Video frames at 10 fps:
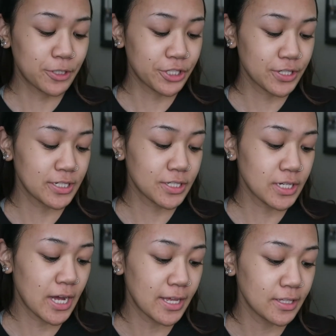
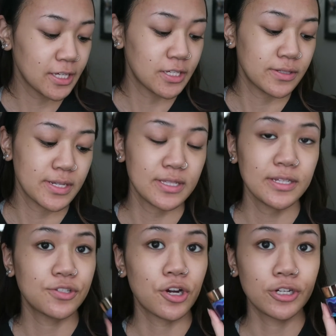moisturizer, I like using
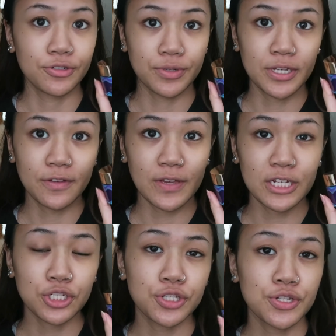the Tarte Drink of
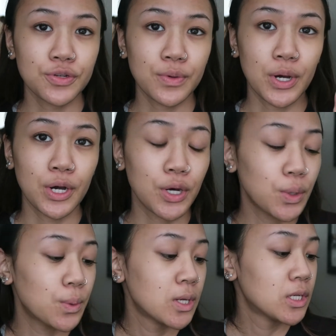
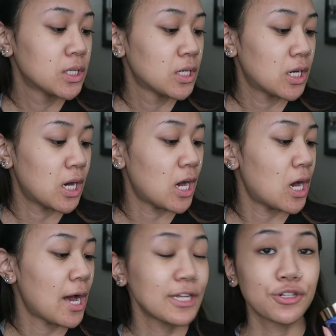H2O
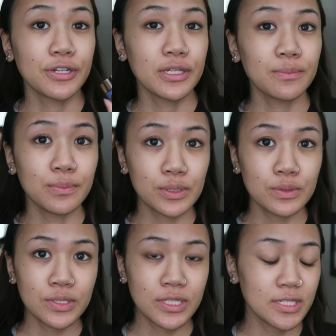hydrating
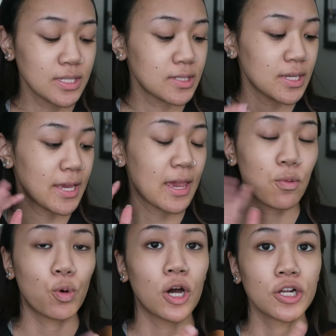boost. This is like a
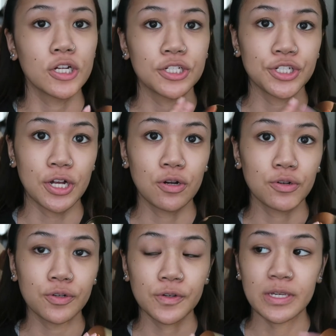water gel
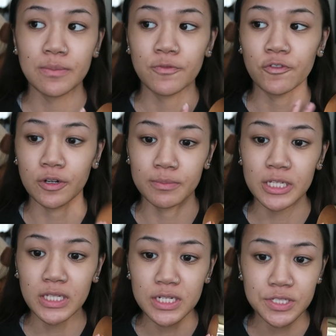cream
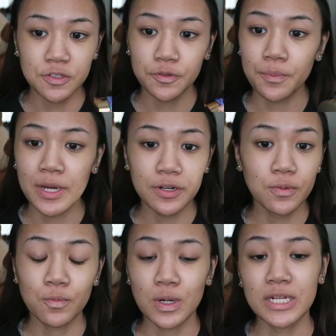formula, so no matter
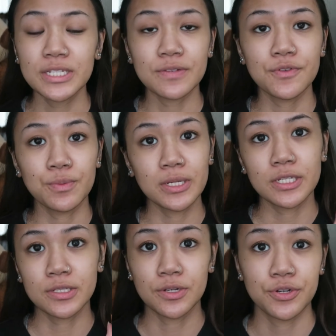what, if you wear
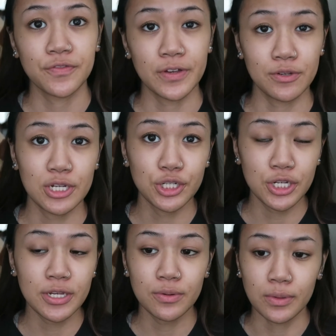this under
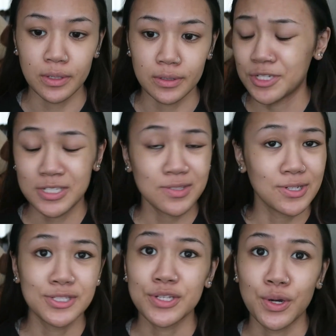foundation or just
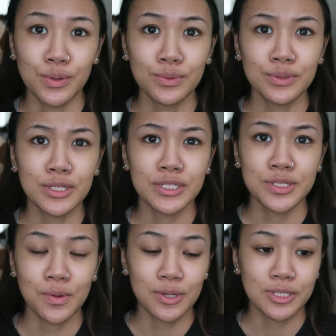on its own,
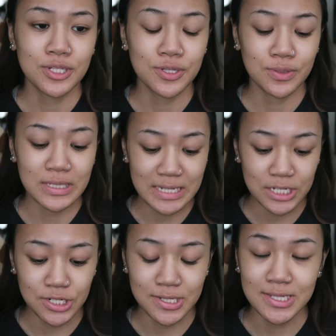it's going to sink
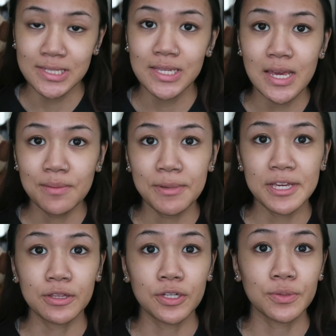into the skin,
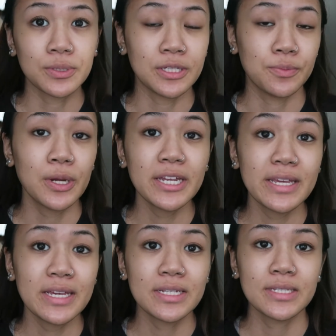make it look really
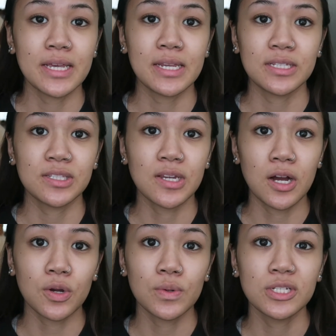radiant, and it's
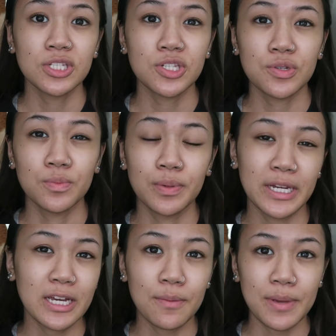not going to
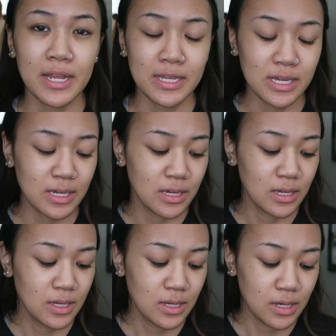break up any
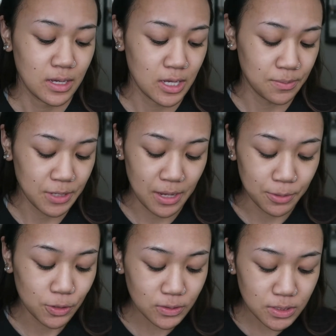
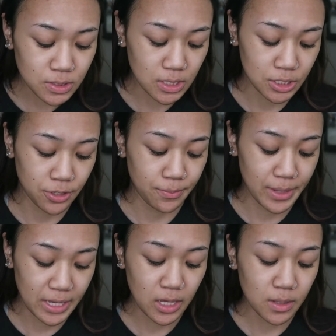chemicals in your
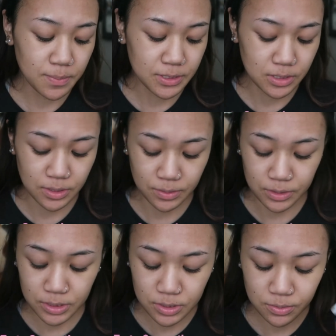makeup. So
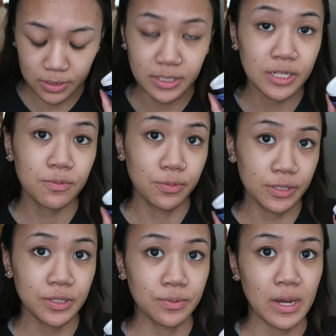this is really
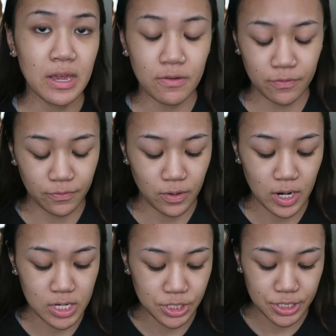great
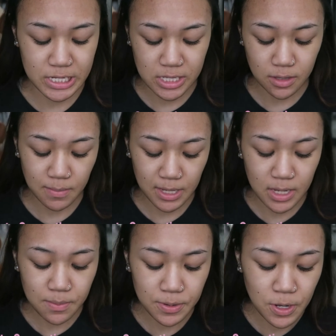for underneath
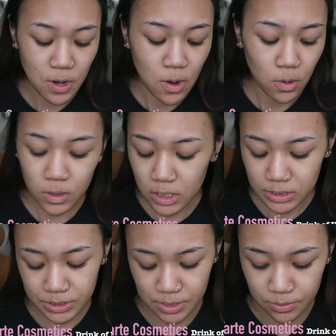makeup or on
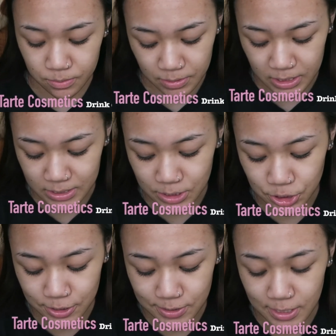its own because it's
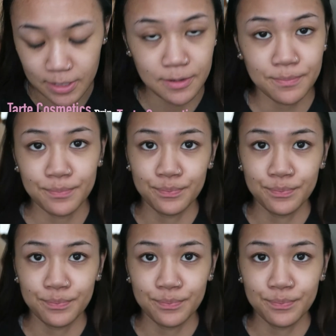just like